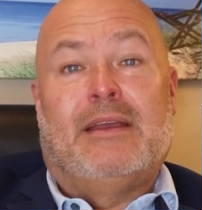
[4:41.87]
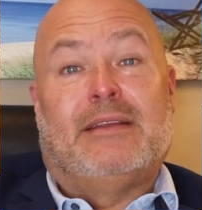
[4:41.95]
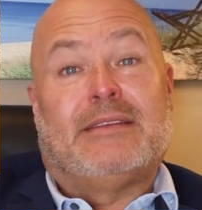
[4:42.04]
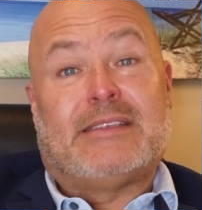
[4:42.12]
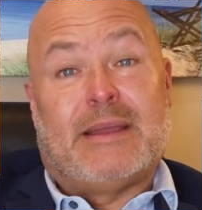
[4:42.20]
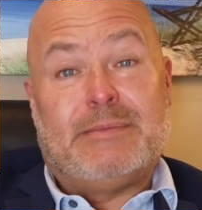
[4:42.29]

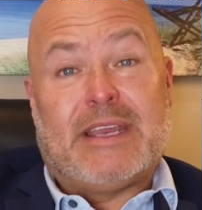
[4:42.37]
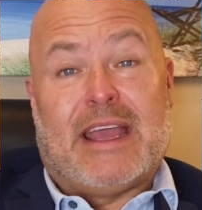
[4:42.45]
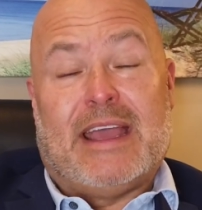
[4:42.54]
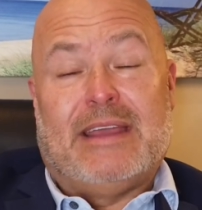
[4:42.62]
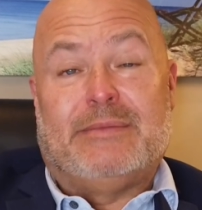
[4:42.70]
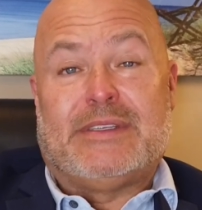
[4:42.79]

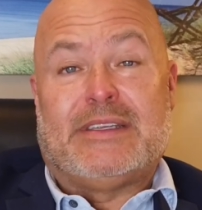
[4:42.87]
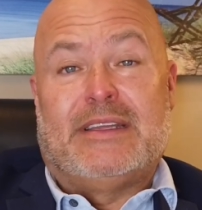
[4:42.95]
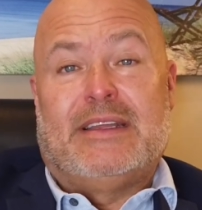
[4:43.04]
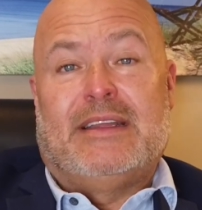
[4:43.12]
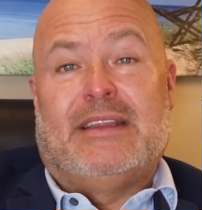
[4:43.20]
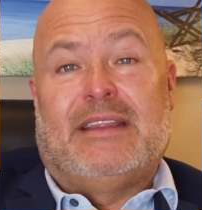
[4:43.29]
Sometimes
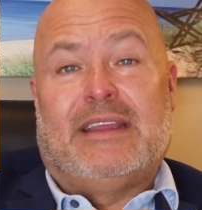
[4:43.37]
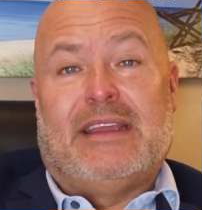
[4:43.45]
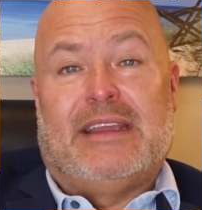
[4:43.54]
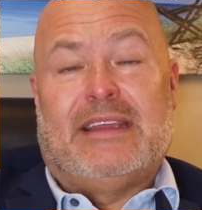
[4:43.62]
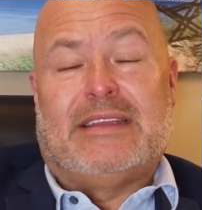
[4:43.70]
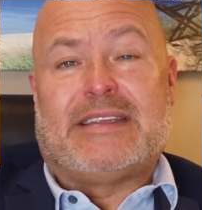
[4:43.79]

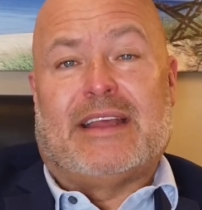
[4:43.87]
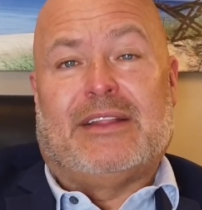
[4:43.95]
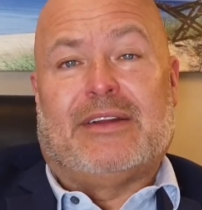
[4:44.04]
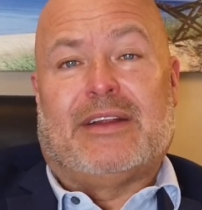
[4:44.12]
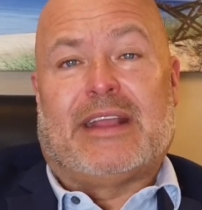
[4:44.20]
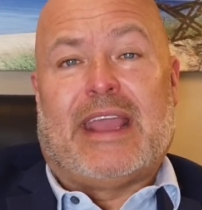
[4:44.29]
the
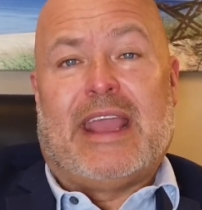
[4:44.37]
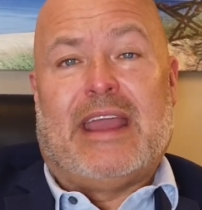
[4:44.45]
seller